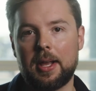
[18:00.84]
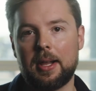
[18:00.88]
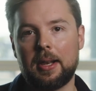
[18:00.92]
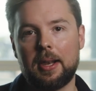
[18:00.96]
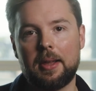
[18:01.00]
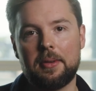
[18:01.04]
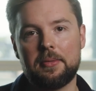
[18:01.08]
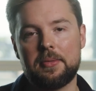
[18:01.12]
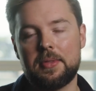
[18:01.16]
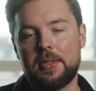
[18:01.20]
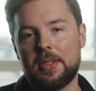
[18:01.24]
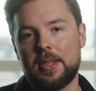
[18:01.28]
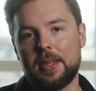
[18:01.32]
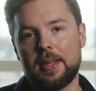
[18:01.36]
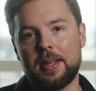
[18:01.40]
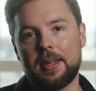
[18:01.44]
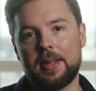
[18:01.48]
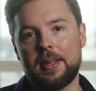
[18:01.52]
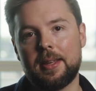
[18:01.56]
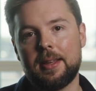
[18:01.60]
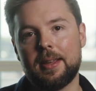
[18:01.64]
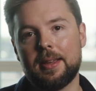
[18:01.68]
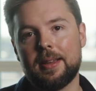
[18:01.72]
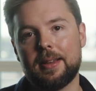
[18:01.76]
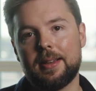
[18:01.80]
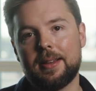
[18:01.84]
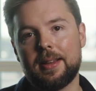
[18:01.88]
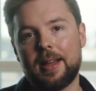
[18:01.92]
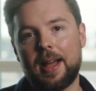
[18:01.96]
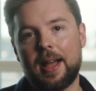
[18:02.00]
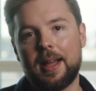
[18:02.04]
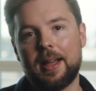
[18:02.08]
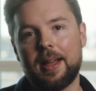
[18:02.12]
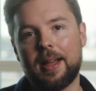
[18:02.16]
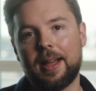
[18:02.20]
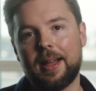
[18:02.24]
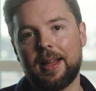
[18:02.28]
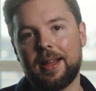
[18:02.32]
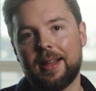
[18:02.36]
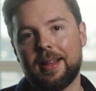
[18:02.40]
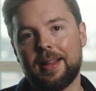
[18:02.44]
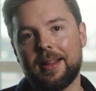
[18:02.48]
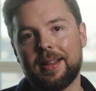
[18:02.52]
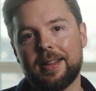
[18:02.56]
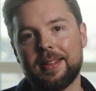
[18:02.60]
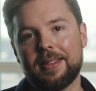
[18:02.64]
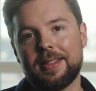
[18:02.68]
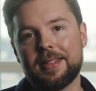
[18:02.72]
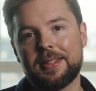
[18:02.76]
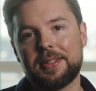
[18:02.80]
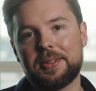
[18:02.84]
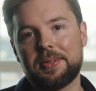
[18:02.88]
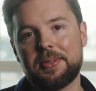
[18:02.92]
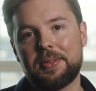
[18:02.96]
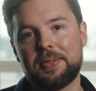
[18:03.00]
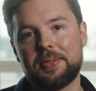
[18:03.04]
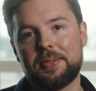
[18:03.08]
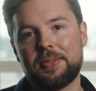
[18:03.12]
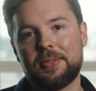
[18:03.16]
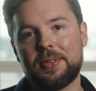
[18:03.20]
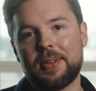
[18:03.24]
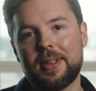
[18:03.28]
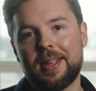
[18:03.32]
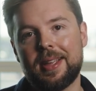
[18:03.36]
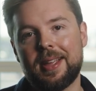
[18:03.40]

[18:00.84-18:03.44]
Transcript: and i love the uh, the sort of